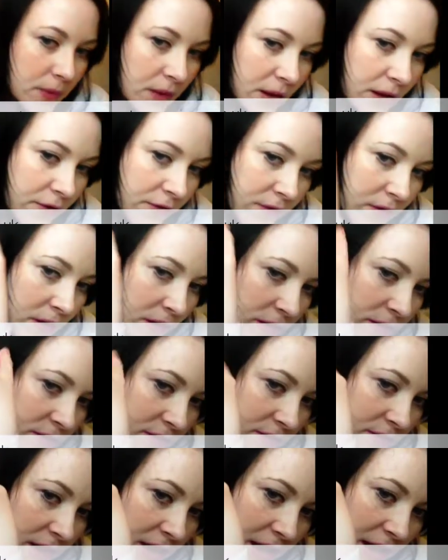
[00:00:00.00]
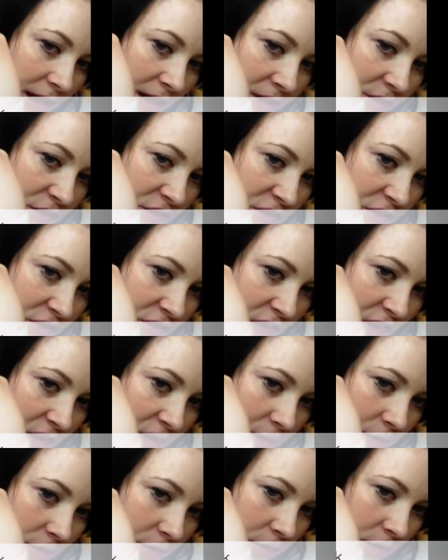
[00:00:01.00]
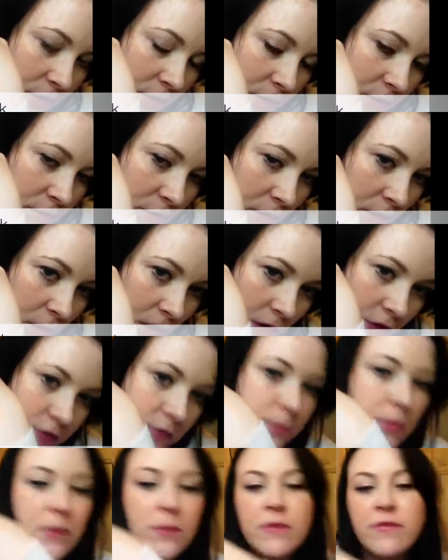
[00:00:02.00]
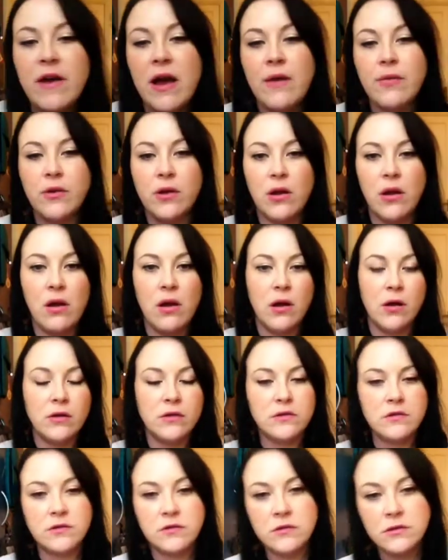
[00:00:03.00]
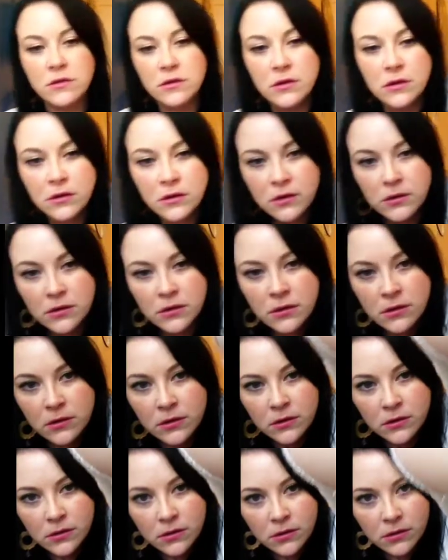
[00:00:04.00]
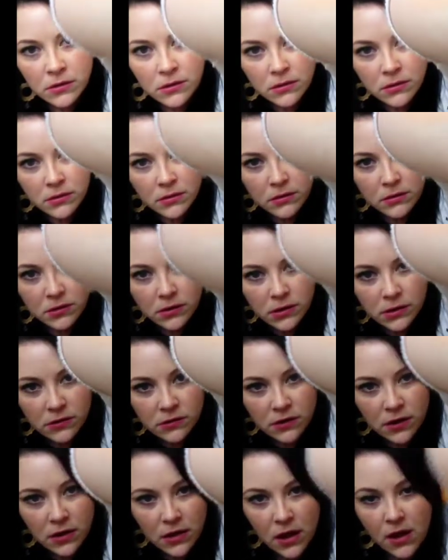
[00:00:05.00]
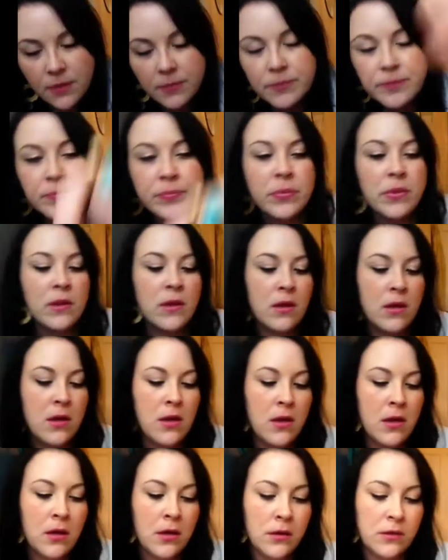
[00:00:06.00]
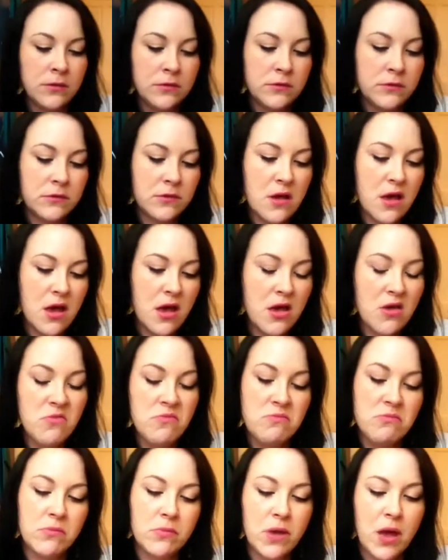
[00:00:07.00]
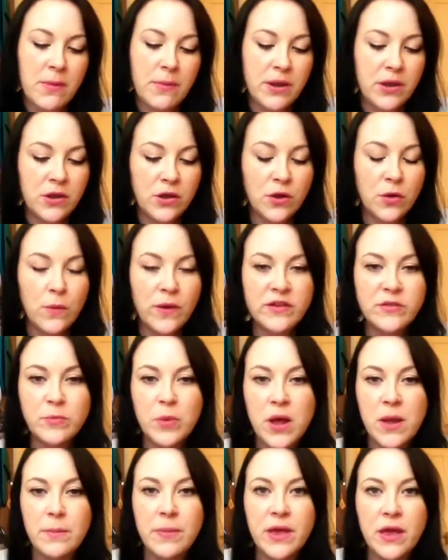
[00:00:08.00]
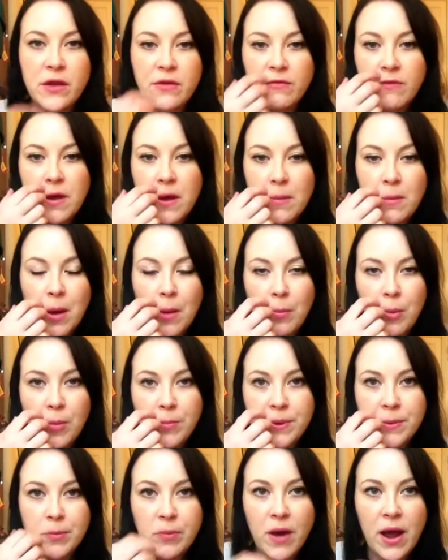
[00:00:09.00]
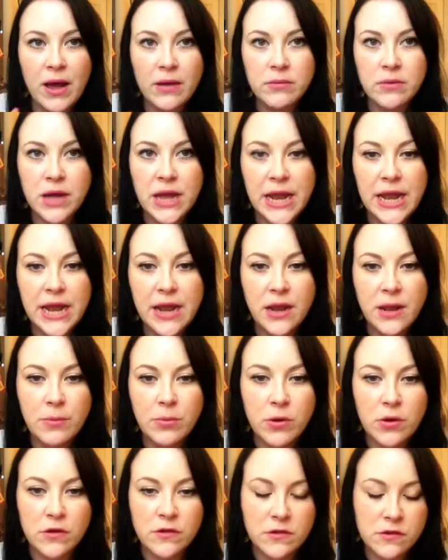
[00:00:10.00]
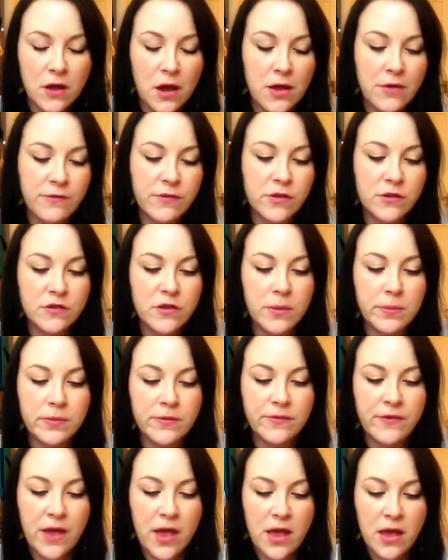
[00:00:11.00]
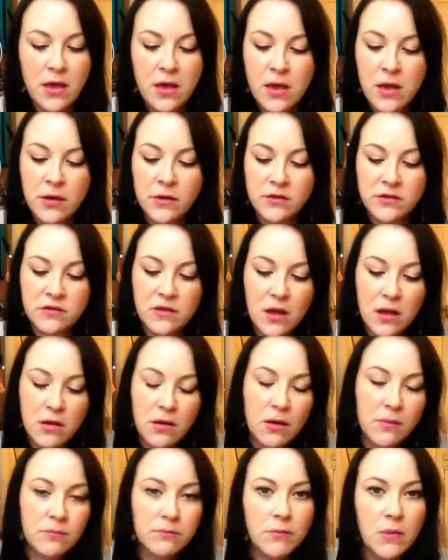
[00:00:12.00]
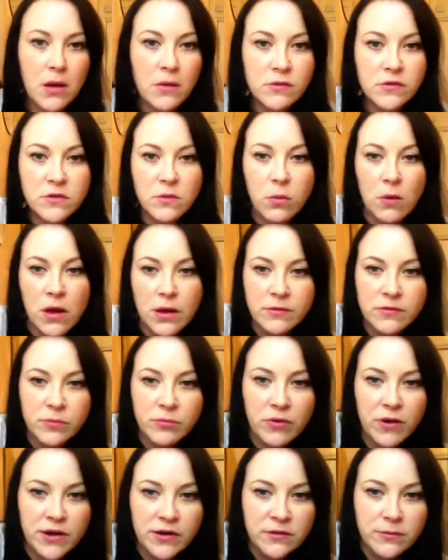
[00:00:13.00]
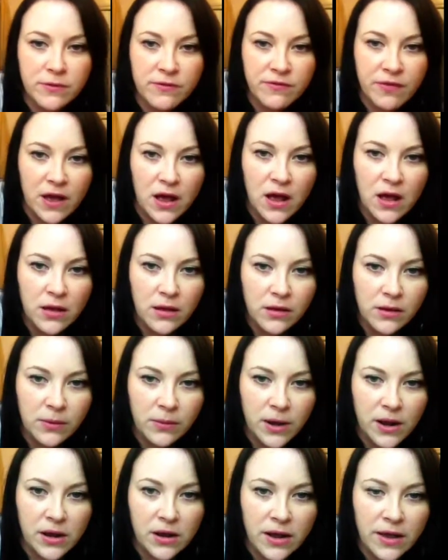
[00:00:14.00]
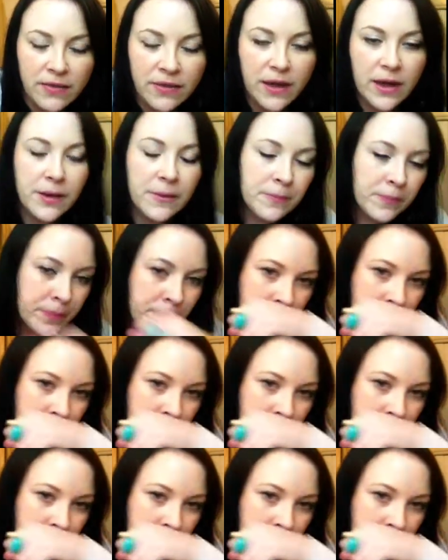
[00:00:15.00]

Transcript: if you can see, it's just like a nude gloss but without the gloss. Can you see that? So, I mean, you could always put a bit of a Bobbi Brown clear lip gloss over the top of it. So I was quite surprised with that. I quite like that.